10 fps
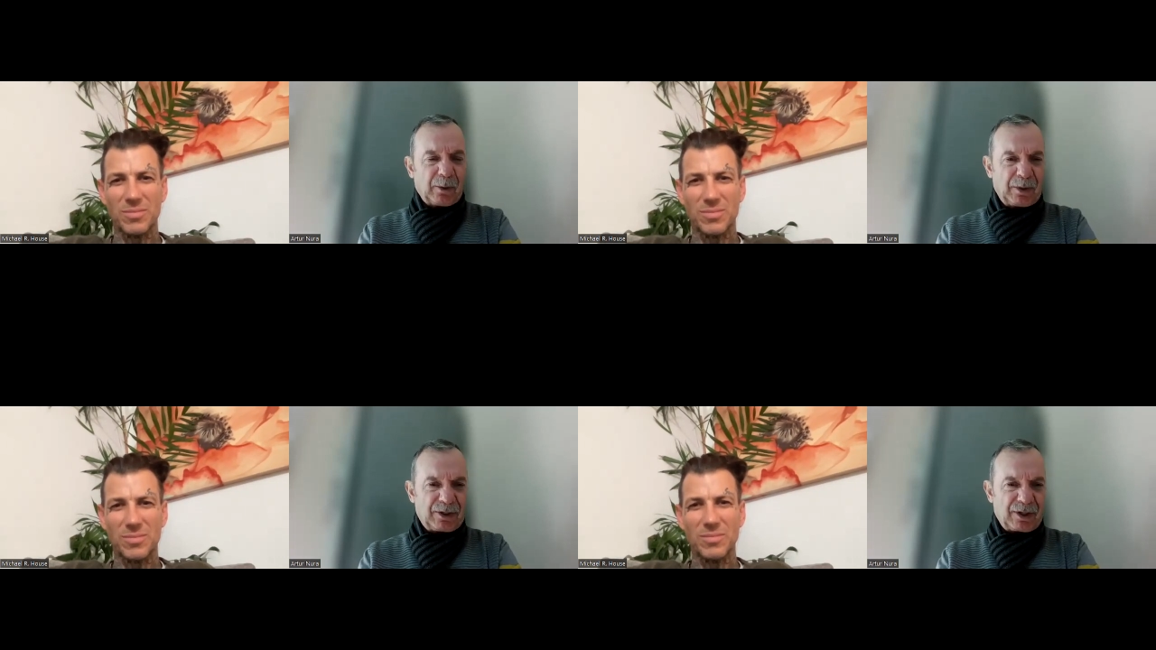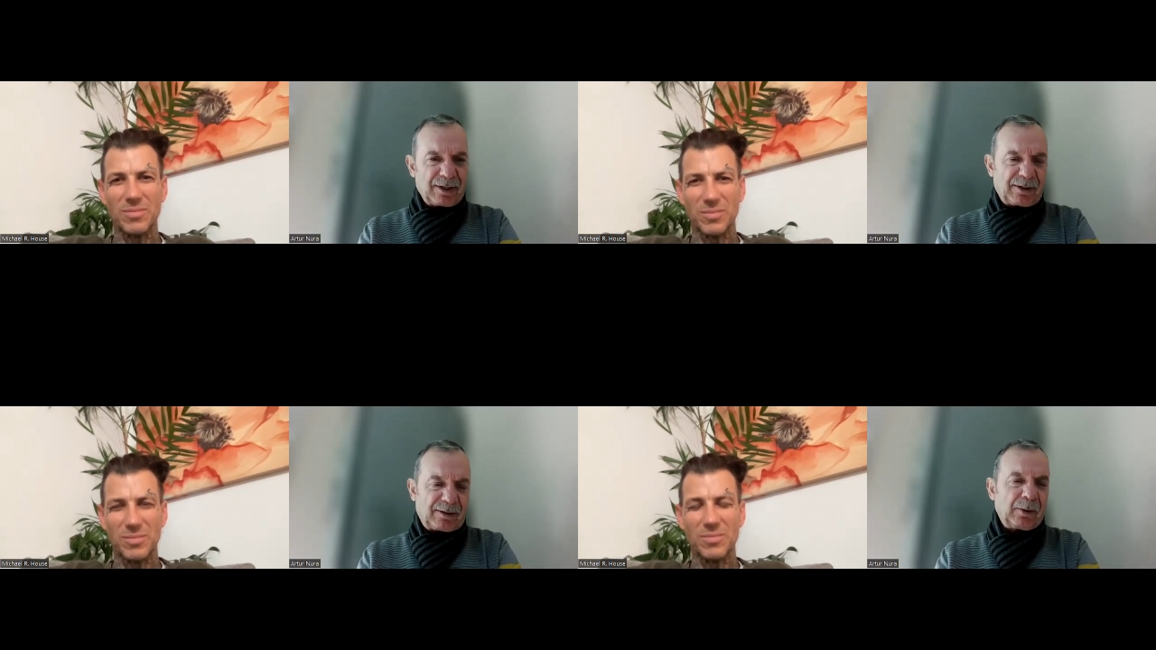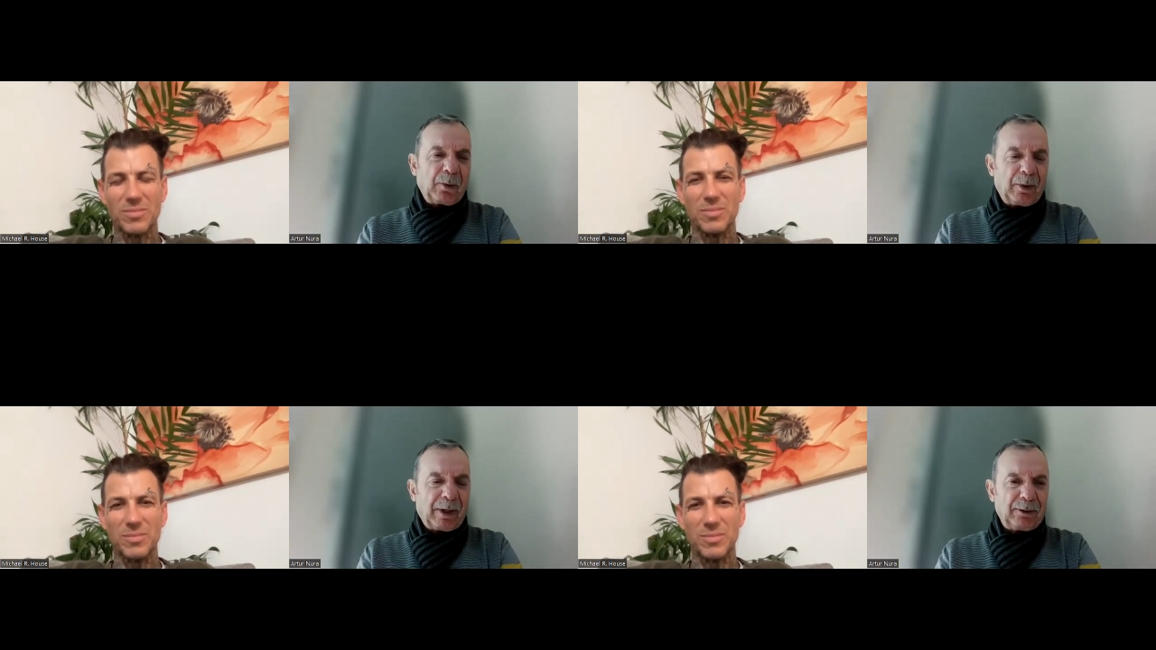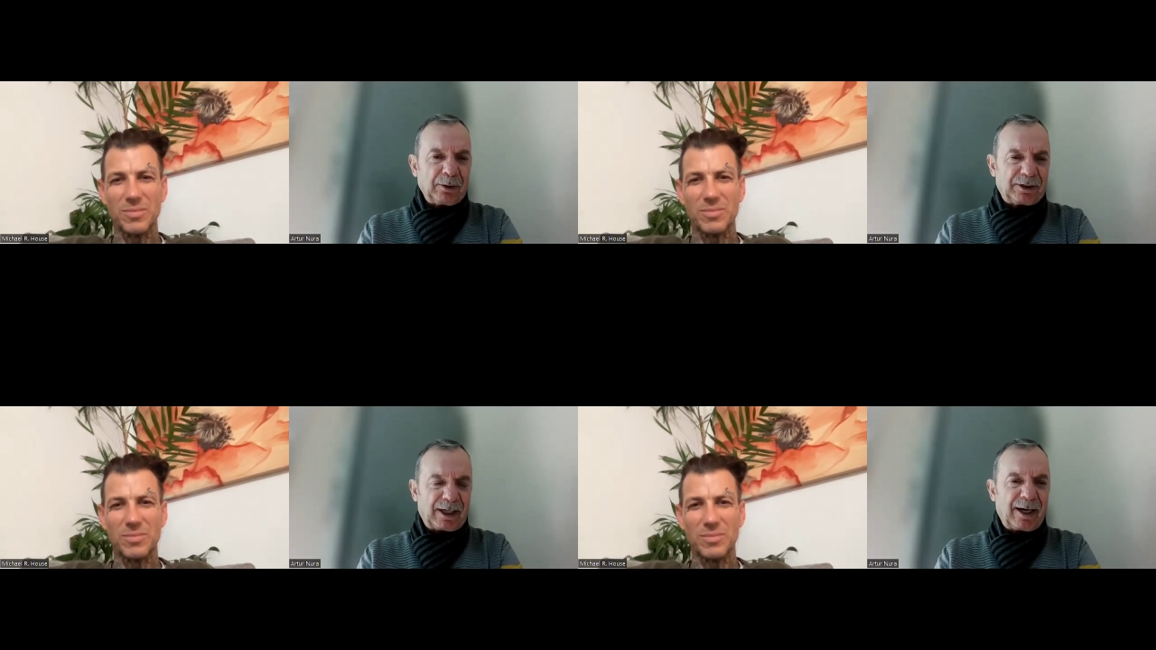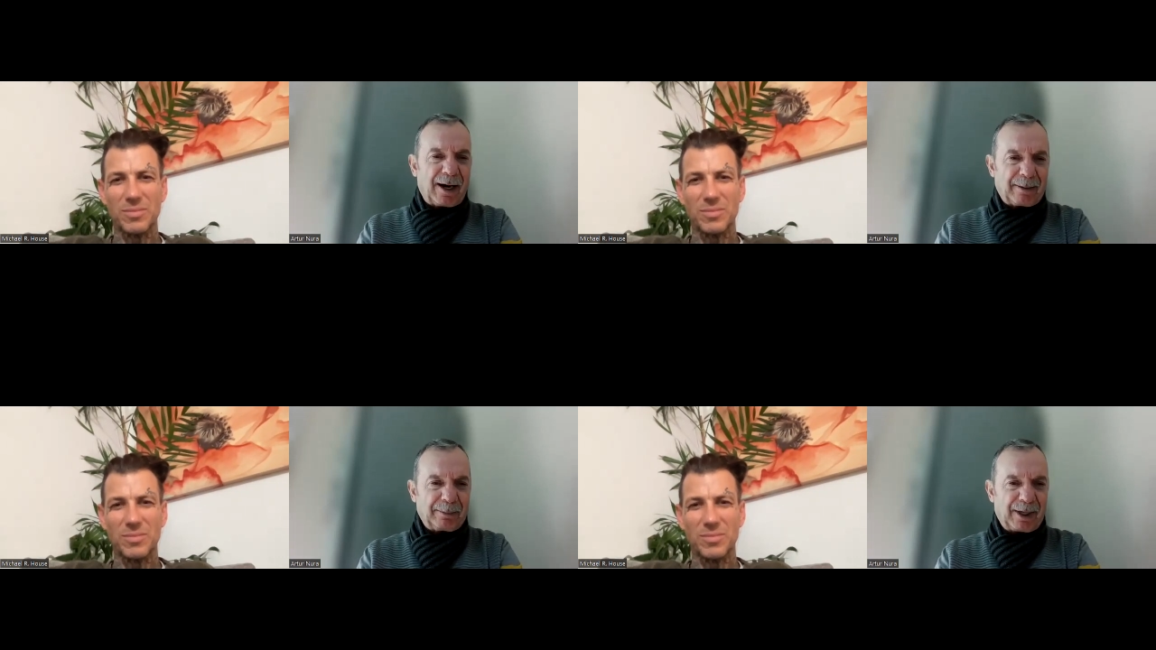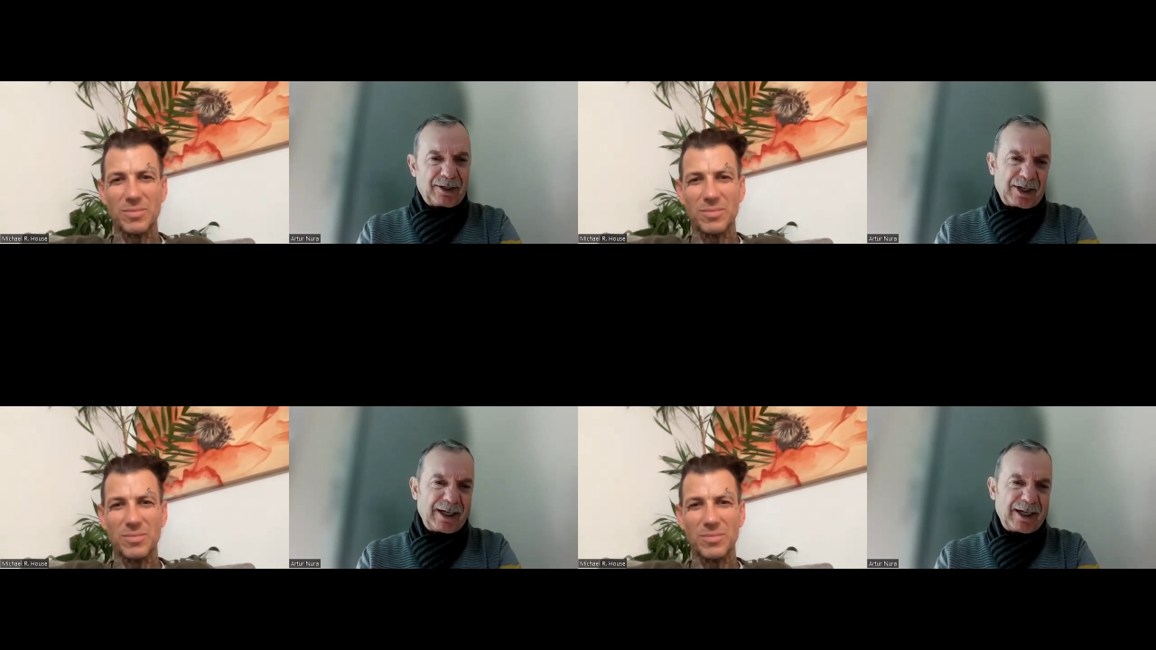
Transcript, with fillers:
Speaker 1: which is when you say arbresh